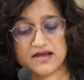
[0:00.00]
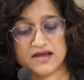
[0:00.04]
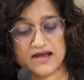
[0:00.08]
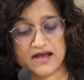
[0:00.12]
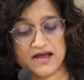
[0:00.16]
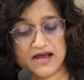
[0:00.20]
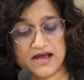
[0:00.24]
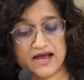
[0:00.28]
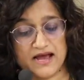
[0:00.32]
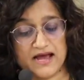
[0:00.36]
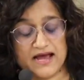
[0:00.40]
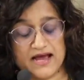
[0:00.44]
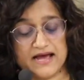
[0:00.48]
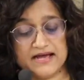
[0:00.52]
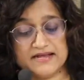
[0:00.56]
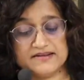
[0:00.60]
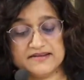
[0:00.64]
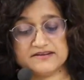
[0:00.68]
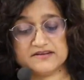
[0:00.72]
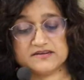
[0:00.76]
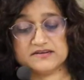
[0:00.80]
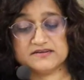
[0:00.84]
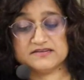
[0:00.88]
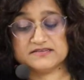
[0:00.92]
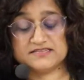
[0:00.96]
And
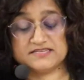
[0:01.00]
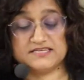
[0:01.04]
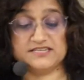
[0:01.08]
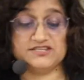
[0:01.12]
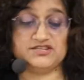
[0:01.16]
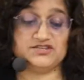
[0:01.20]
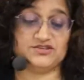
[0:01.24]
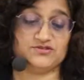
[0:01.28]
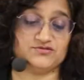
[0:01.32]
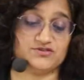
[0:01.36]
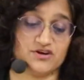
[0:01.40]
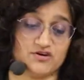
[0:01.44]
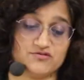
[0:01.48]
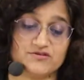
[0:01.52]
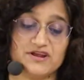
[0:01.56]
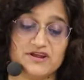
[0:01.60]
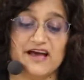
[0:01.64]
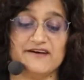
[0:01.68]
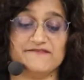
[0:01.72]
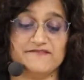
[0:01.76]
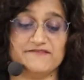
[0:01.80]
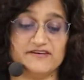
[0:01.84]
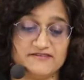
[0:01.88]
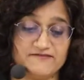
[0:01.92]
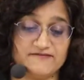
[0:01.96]
since you don't have
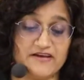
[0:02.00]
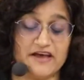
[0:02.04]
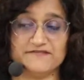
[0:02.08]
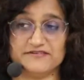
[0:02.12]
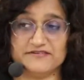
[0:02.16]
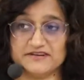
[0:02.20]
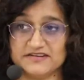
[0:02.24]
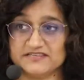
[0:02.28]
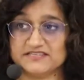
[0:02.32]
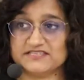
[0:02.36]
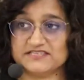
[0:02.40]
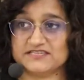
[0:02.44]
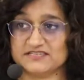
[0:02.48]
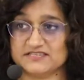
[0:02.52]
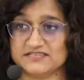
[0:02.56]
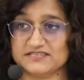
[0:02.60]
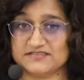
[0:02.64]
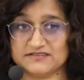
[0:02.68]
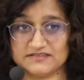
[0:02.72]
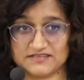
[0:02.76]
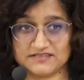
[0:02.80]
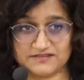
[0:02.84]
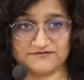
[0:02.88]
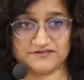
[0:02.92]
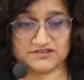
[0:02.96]
evidence
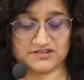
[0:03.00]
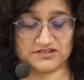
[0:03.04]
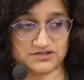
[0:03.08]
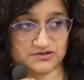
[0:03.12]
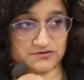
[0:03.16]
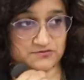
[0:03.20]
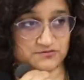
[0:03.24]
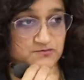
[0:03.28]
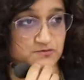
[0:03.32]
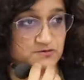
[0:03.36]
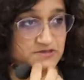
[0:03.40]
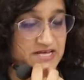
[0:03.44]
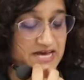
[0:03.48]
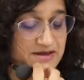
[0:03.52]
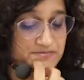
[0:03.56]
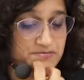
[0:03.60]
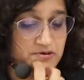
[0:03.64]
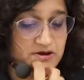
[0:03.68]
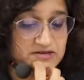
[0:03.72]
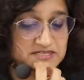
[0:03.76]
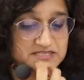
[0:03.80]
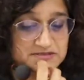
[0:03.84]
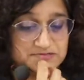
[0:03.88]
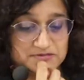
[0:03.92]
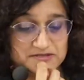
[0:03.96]
sufficient to rule that
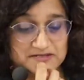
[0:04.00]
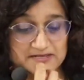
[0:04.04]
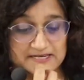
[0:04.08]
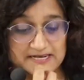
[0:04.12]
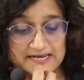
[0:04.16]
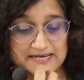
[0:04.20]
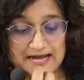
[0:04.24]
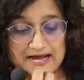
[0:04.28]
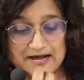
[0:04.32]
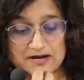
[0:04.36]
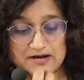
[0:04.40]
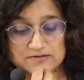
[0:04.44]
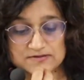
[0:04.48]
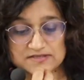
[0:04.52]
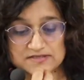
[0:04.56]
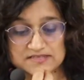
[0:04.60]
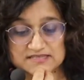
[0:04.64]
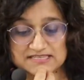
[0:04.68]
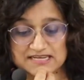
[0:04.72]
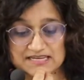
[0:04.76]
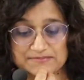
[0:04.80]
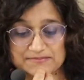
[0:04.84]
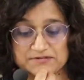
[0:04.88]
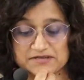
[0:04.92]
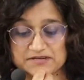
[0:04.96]
possibility out, the
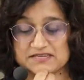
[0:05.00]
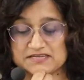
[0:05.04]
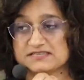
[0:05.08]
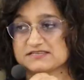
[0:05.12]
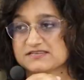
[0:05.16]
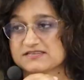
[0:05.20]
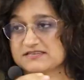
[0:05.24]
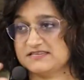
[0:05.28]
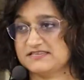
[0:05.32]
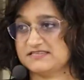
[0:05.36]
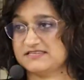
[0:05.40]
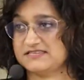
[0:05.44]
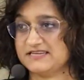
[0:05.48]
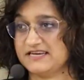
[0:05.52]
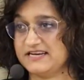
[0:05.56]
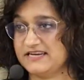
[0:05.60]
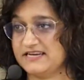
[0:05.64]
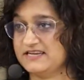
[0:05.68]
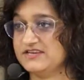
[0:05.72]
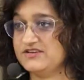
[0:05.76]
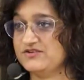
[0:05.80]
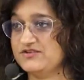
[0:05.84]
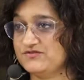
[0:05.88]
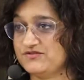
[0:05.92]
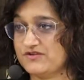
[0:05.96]
skeptic is going to say
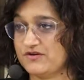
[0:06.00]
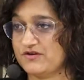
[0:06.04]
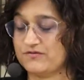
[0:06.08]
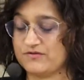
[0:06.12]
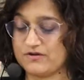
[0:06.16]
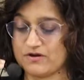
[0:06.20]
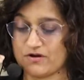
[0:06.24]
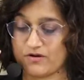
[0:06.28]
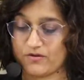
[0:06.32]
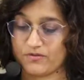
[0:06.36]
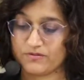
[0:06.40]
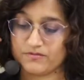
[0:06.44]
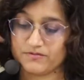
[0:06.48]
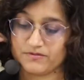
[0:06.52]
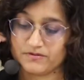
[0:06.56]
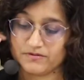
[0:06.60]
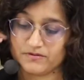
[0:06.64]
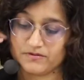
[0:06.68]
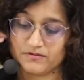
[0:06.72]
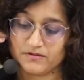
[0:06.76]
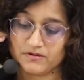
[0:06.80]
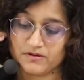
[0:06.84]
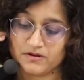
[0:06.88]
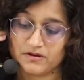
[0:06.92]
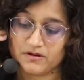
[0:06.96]
you don't know
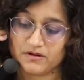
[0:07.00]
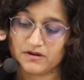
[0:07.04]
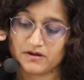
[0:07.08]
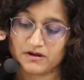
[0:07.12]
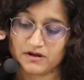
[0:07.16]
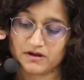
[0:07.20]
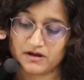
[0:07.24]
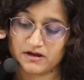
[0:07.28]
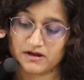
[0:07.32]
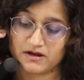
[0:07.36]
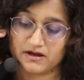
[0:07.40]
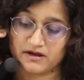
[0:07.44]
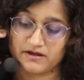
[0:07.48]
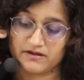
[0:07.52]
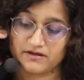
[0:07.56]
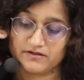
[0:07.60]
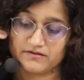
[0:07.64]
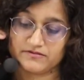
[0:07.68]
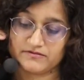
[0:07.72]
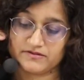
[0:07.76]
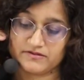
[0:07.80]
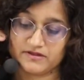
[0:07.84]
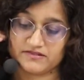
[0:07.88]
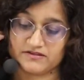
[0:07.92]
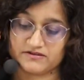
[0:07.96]

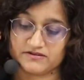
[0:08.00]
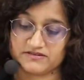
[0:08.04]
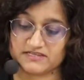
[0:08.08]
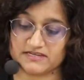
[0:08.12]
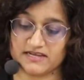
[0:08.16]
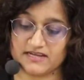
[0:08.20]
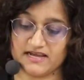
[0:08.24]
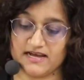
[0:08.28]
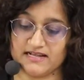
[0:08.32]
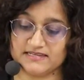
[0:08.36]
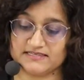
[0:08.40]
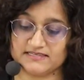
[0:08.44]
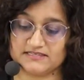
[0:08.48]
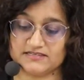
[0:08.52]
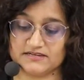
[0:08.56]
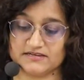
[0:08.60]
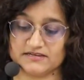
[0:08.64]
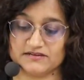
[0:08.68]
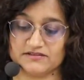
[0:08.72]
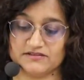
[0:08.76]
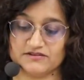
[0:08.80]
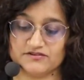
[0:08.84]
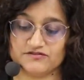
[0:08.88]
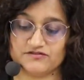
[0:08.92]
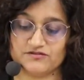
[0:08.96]
that there's a cat stuck in
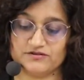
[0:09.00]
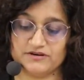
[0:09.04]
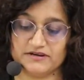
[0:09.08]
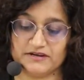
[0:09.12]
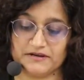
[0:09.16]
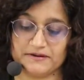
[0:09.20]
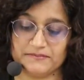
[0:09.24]
the tree.